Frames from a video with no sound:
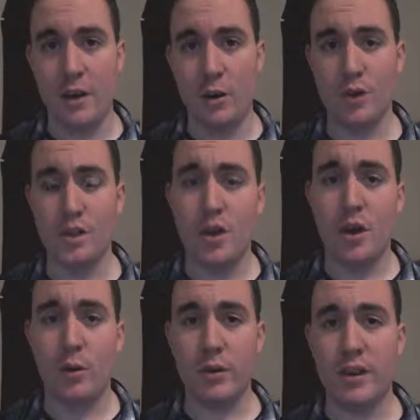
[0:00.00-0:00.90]
which
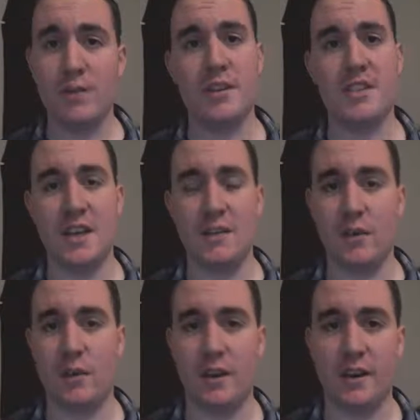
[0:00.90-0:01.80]
would definitely save
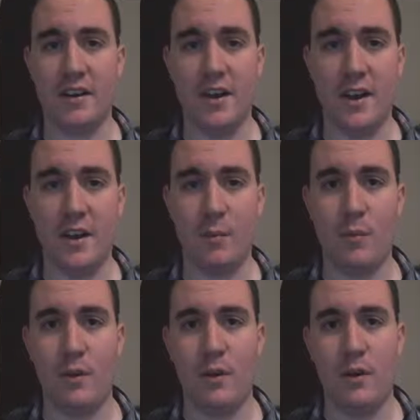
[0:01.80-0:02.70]
you a lot of time
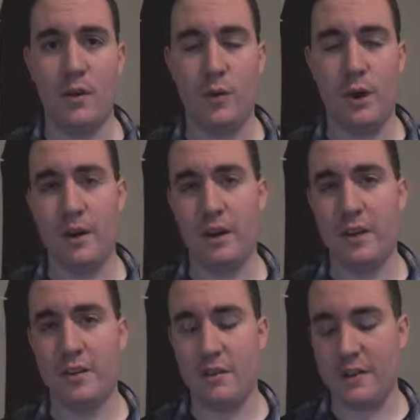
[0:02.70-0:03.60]
while you're
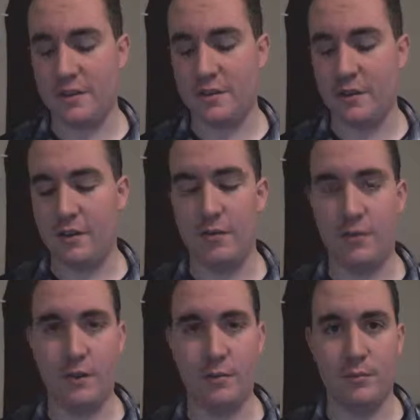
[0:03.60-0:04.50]
at the restaurant
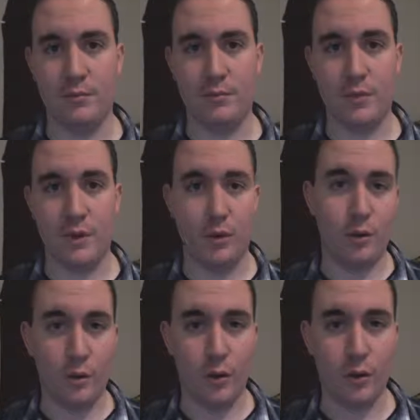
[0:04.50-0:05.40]
from the
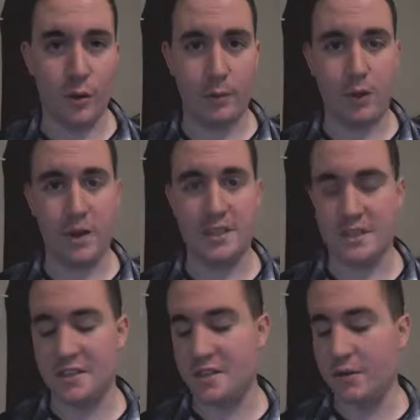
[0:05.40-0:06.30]
whole ordering process
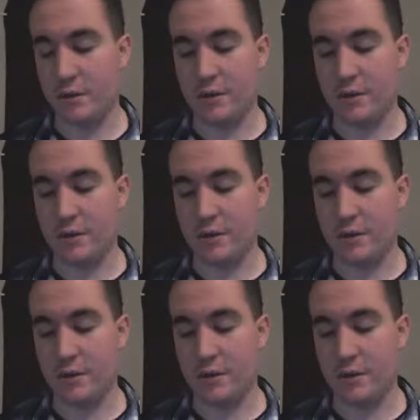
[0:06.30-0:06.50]
in general.